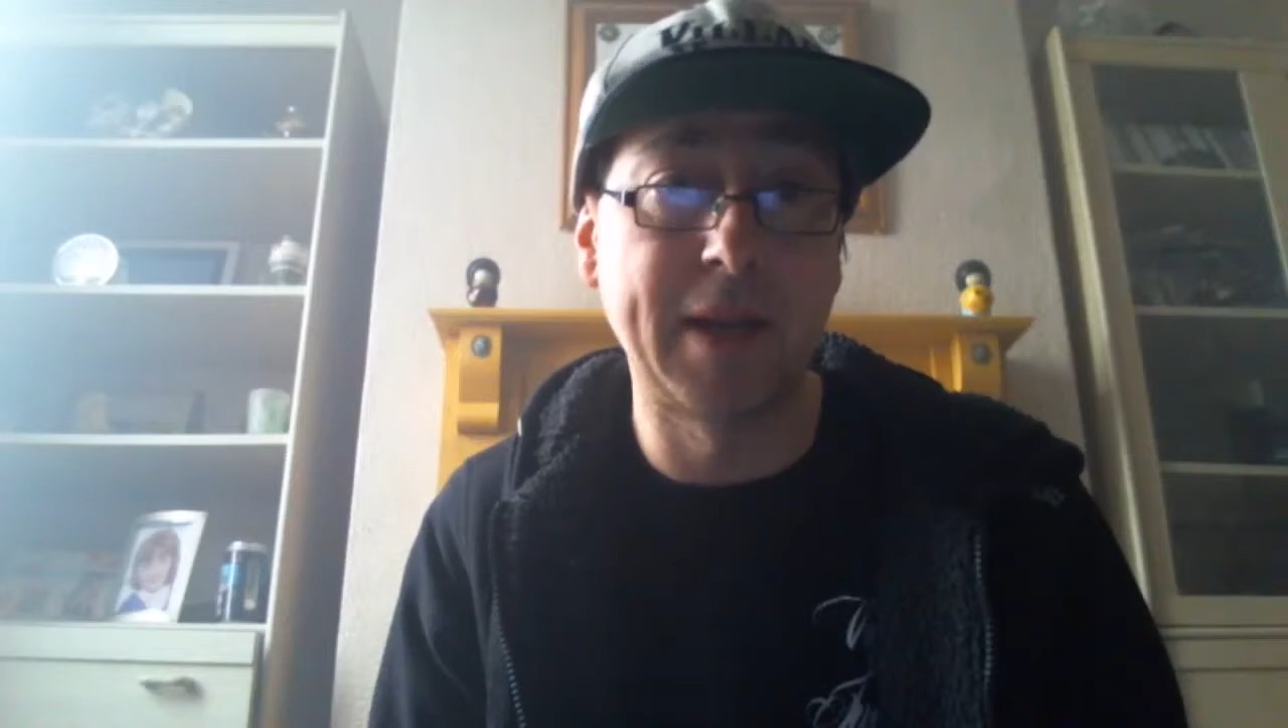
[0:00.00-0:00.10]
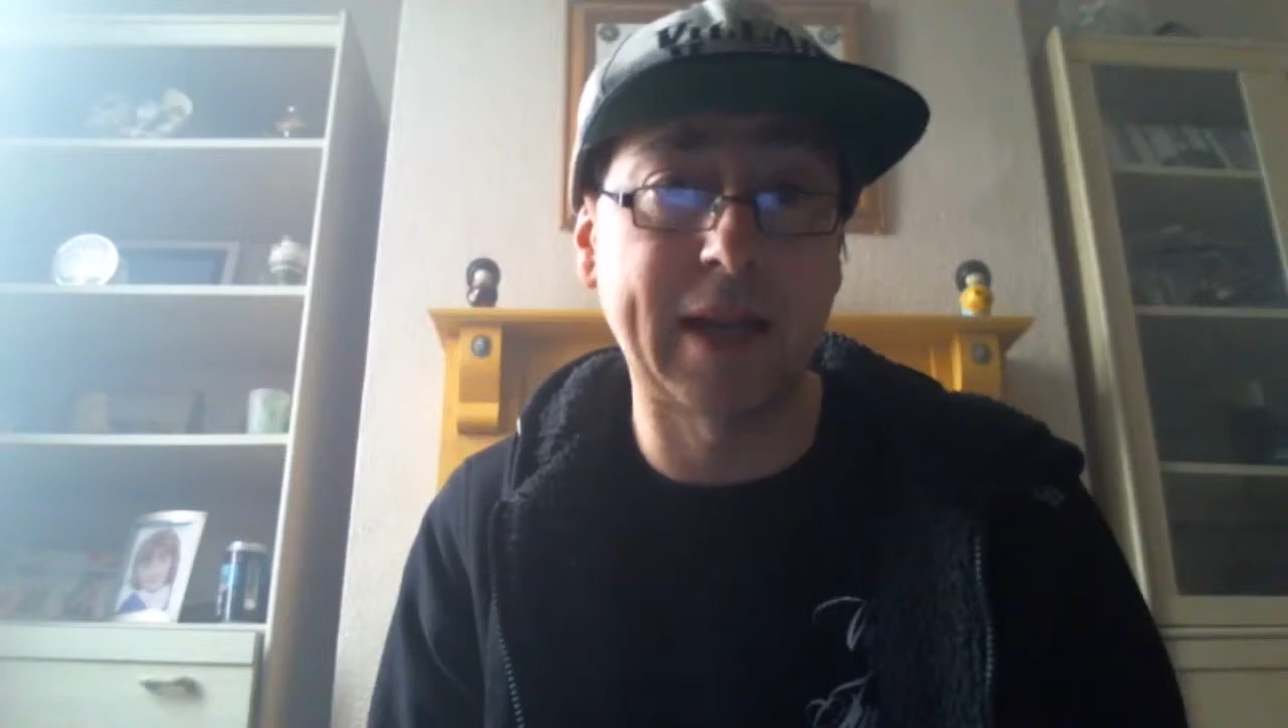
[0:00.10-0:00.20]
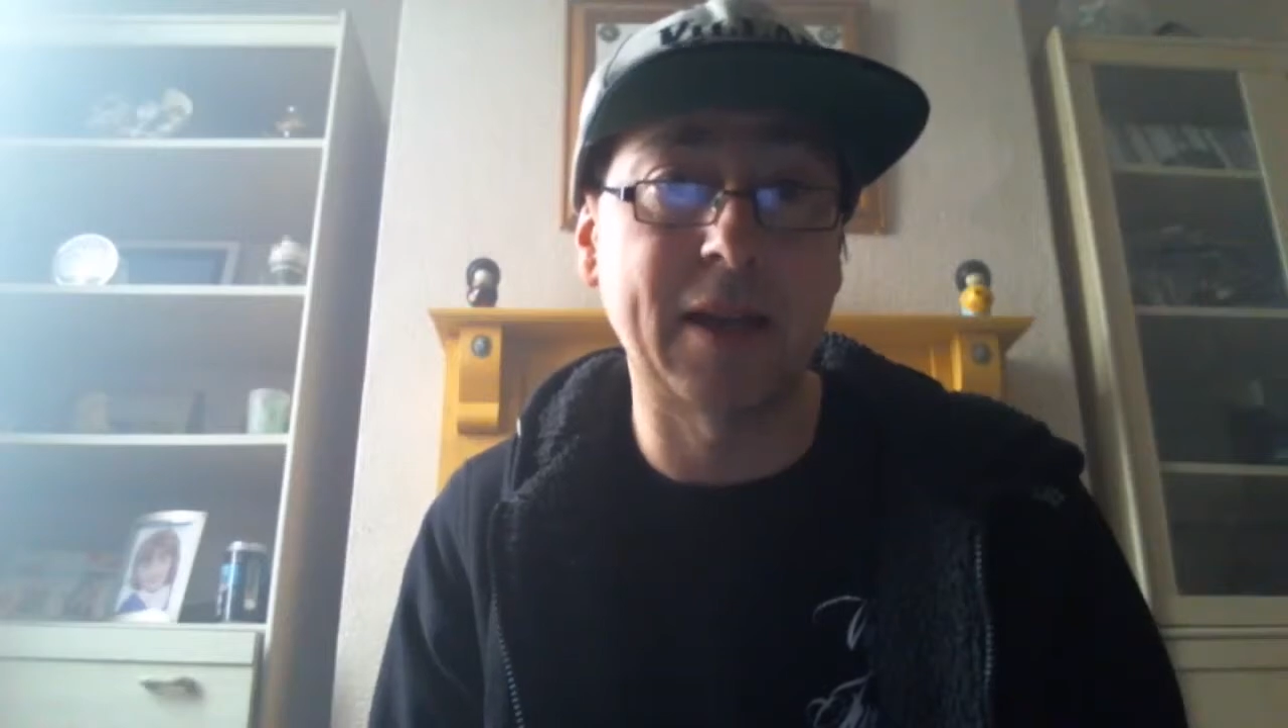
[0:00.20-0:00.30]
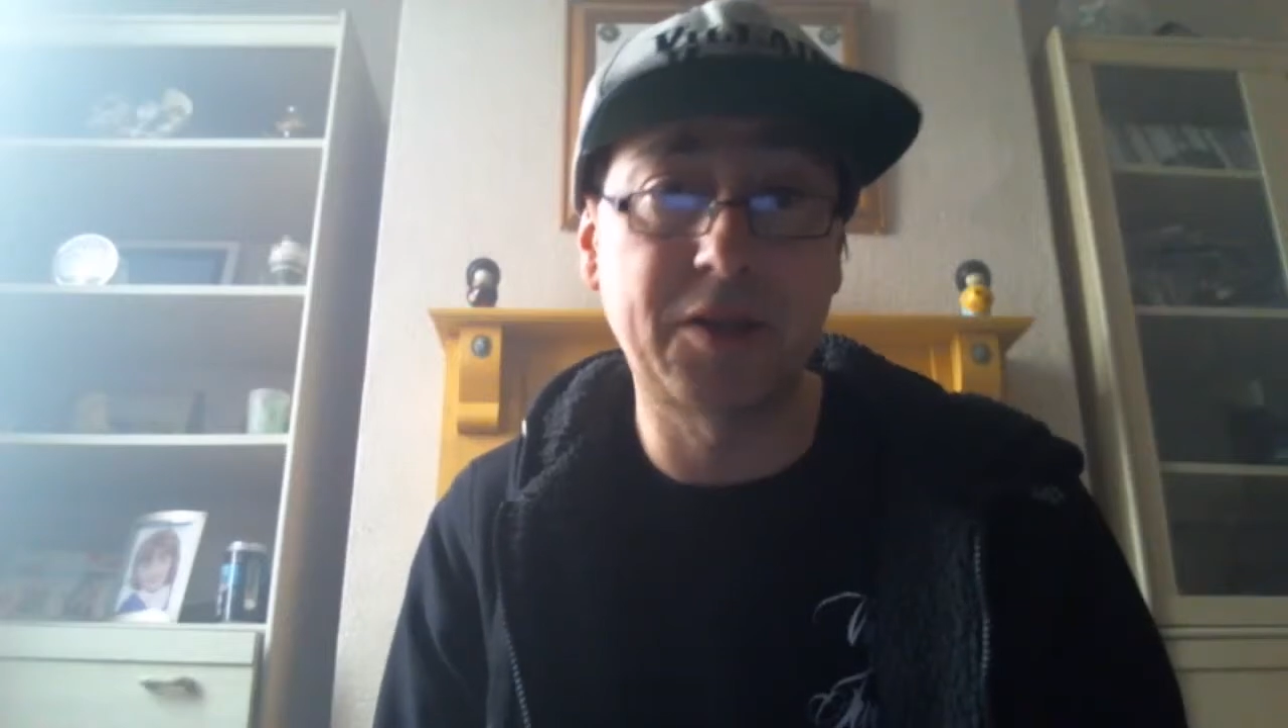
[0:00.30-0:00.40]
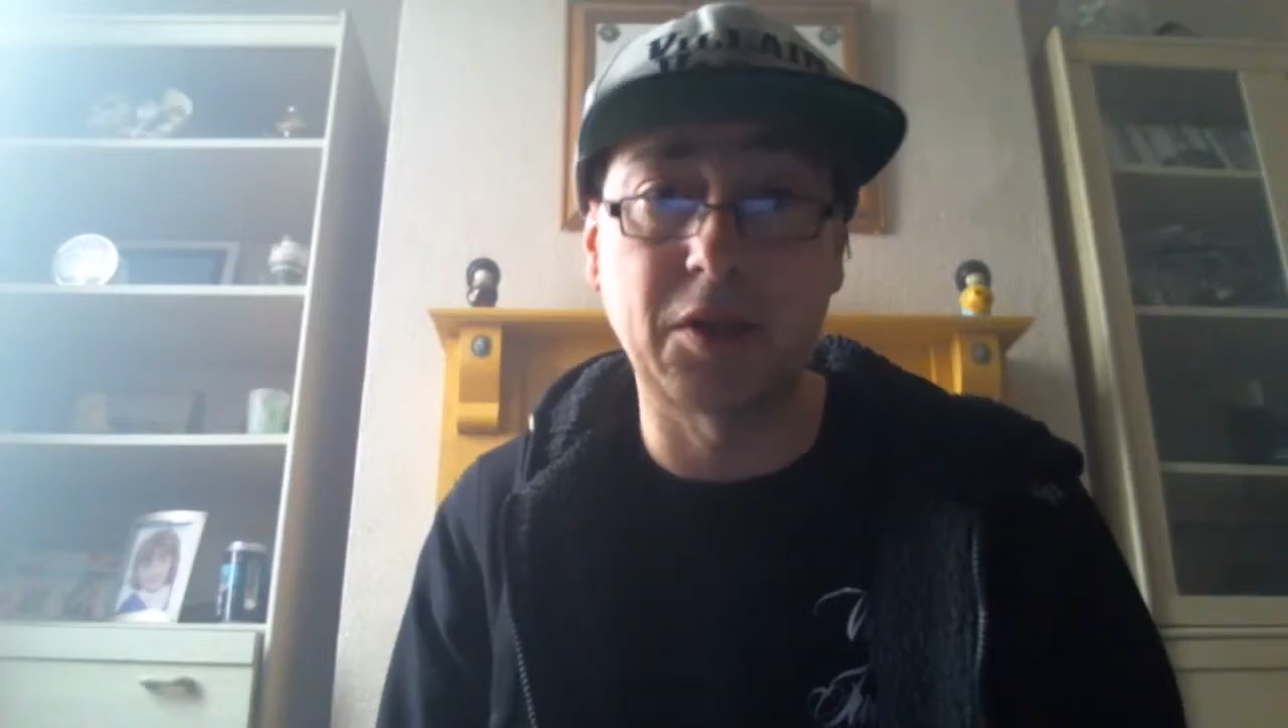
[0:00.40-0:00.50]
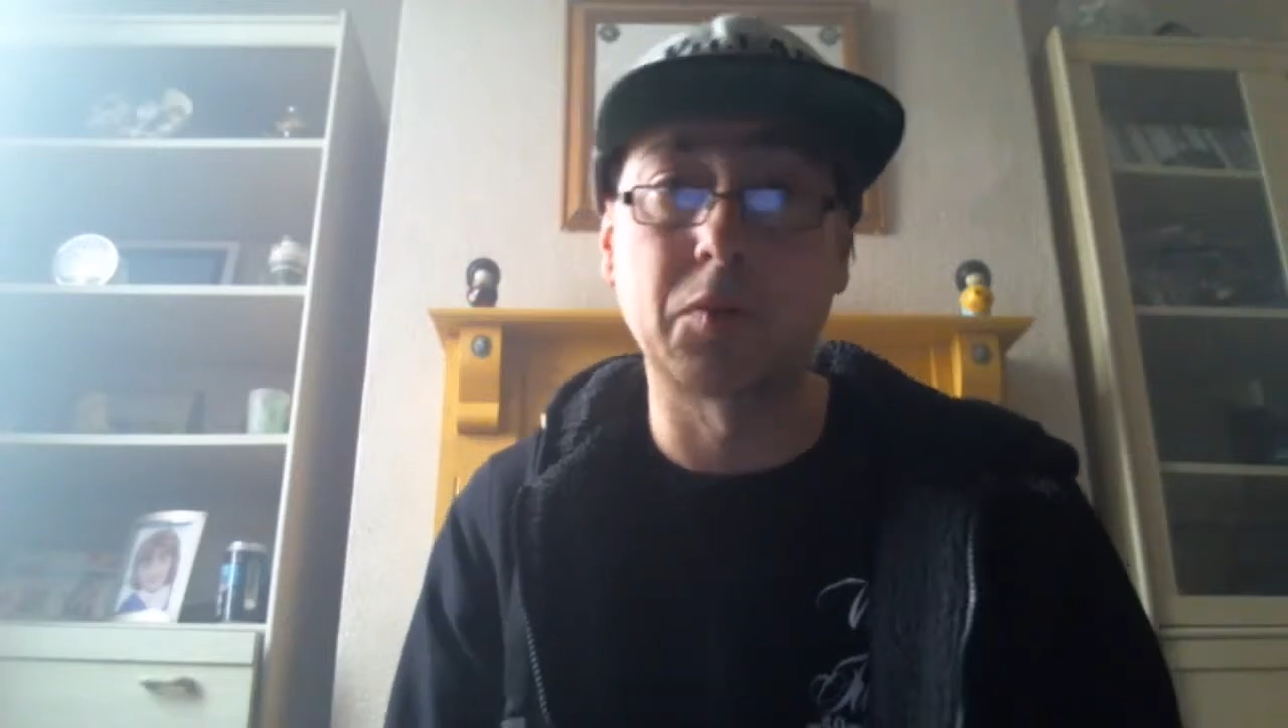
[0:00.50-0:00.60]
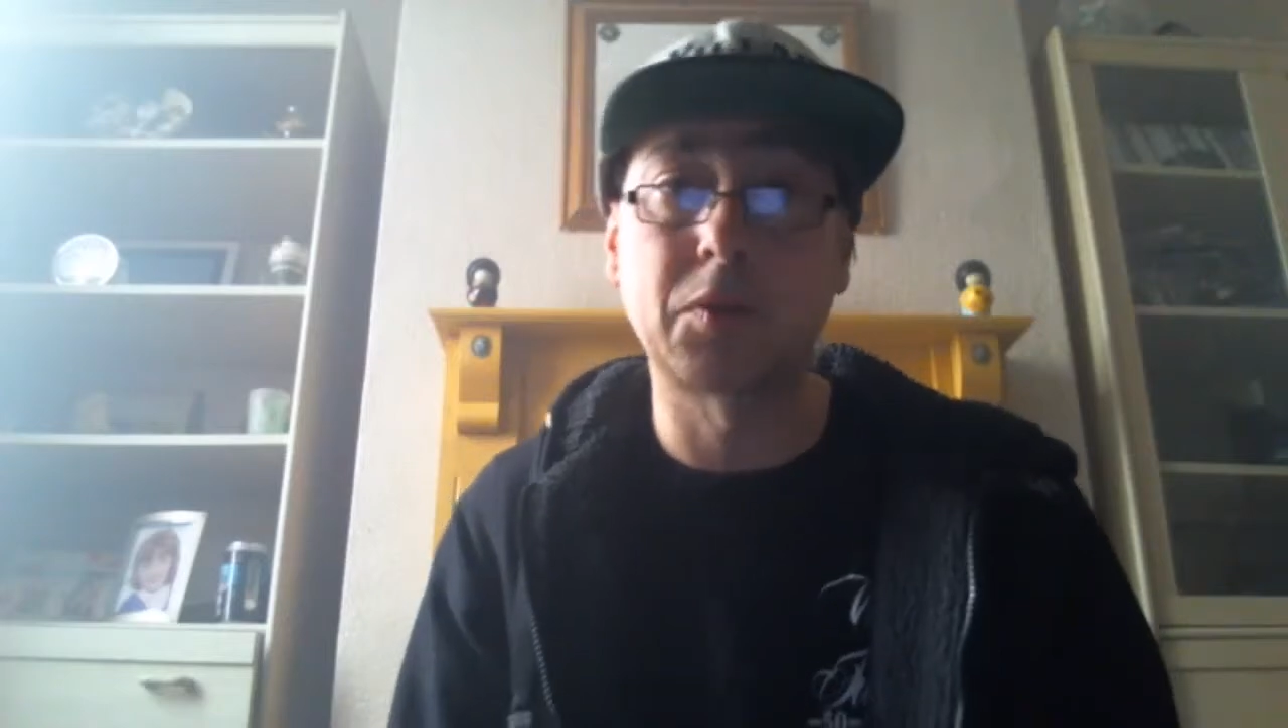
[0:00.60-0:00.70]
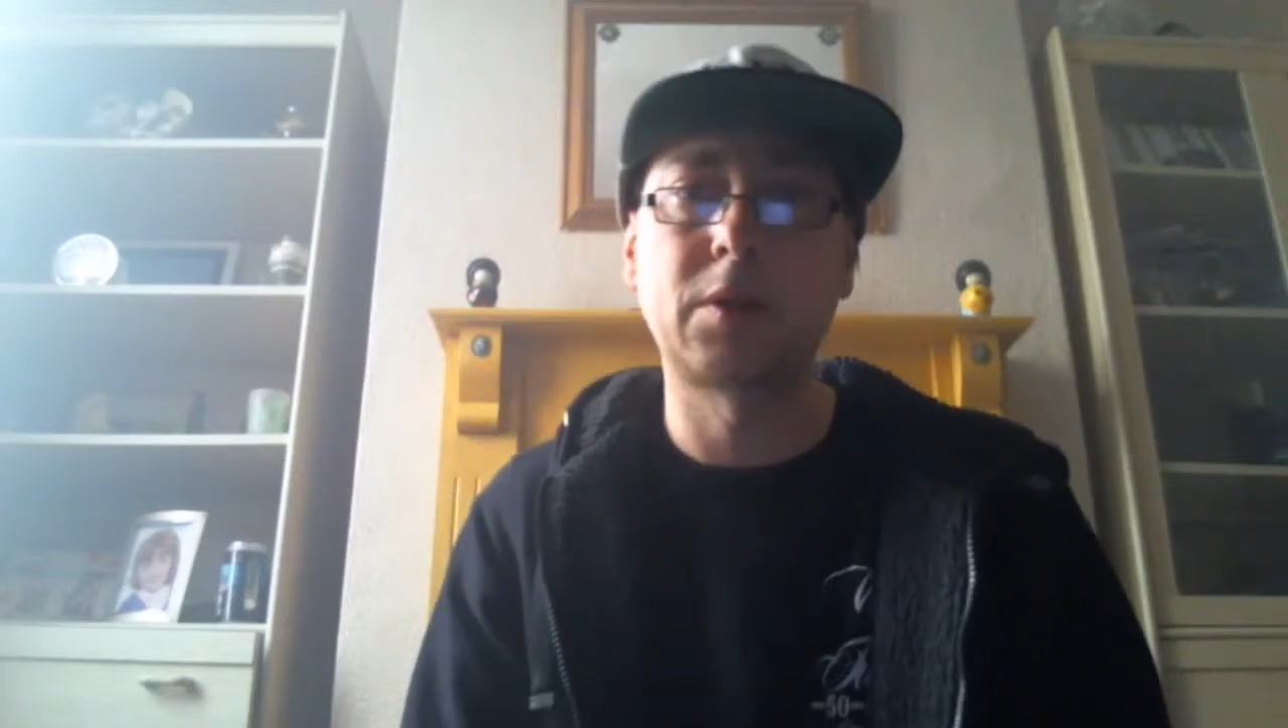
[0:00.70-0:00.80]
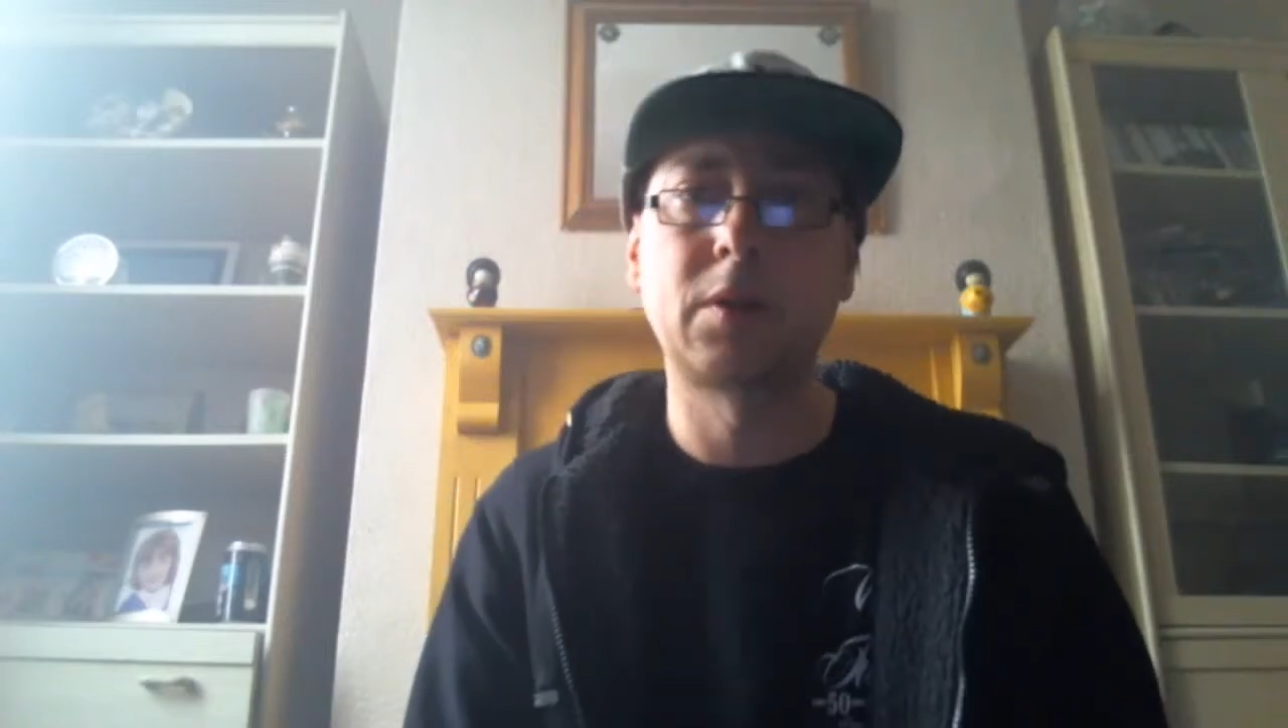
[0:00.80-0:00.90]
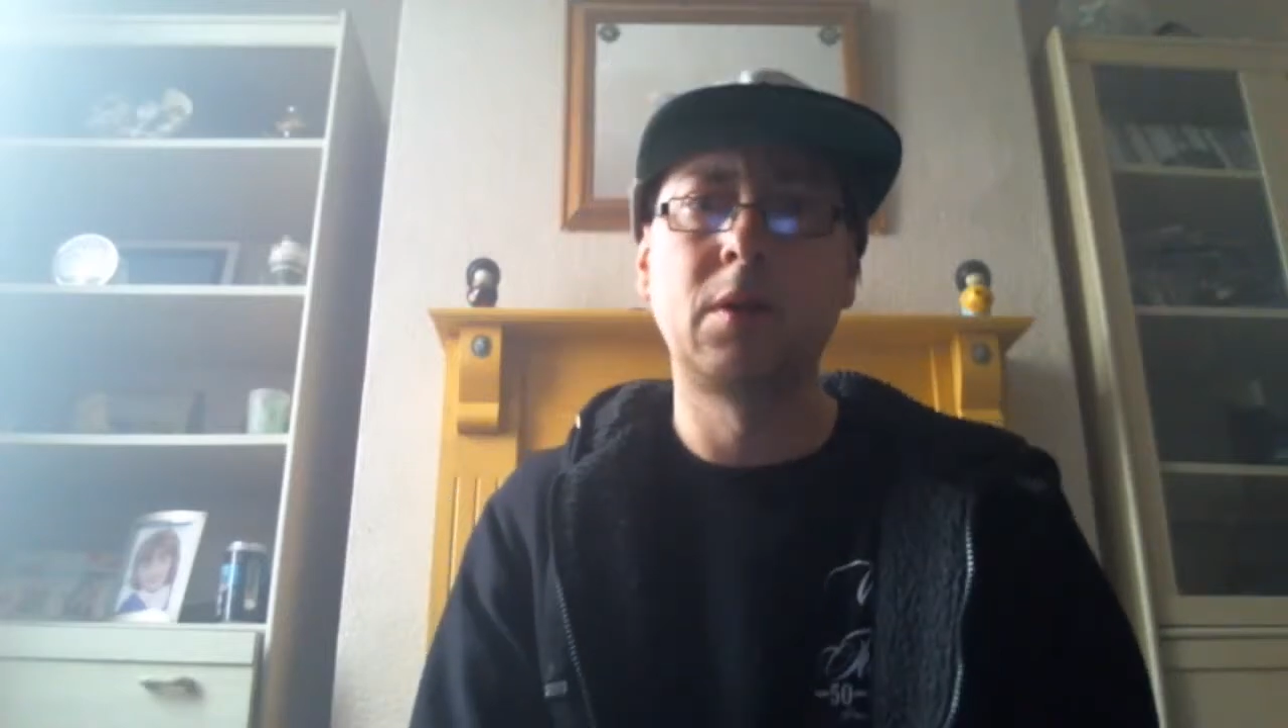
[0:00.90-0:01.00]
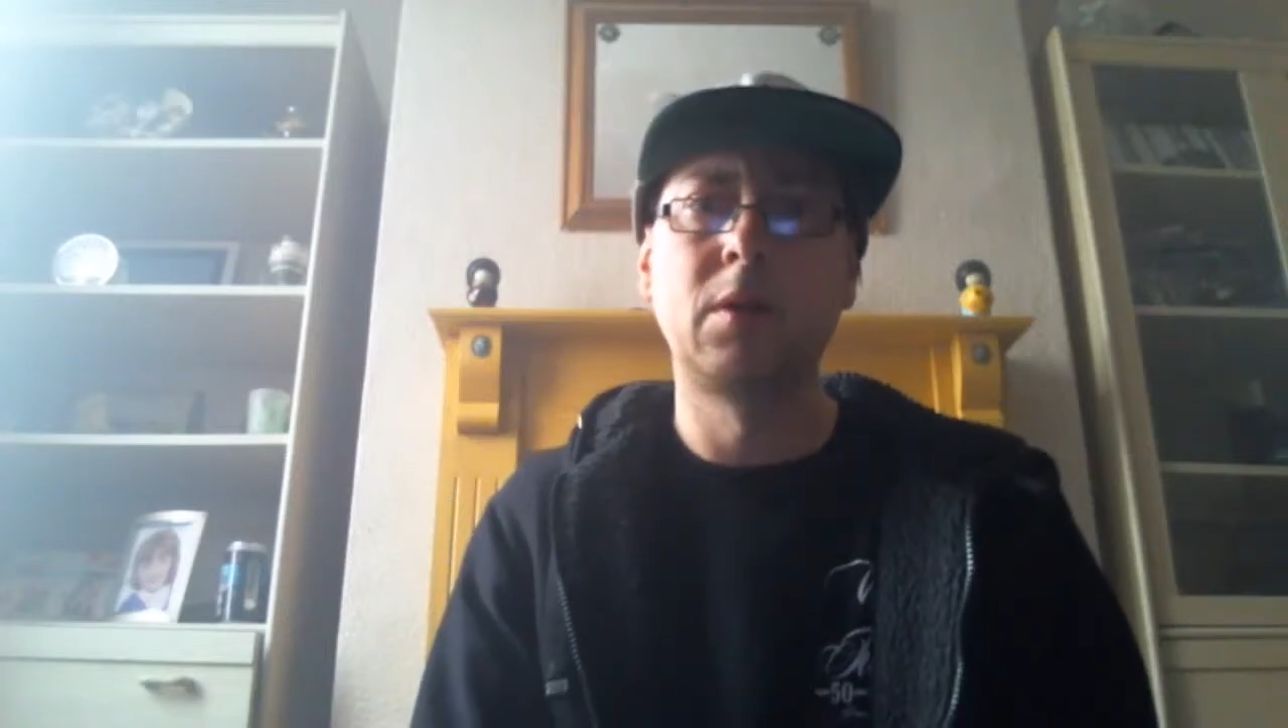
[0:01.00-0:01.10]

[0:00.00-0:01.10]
Nic Salts.